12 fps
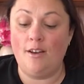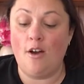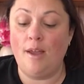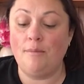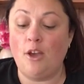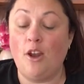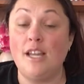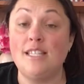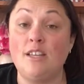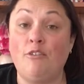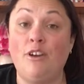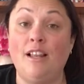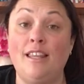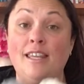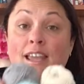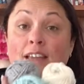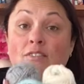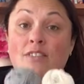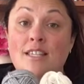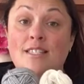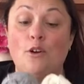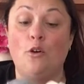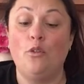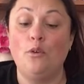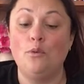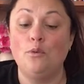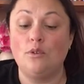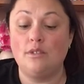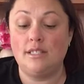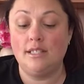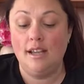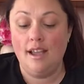I'm going to definitely get this on the hooks,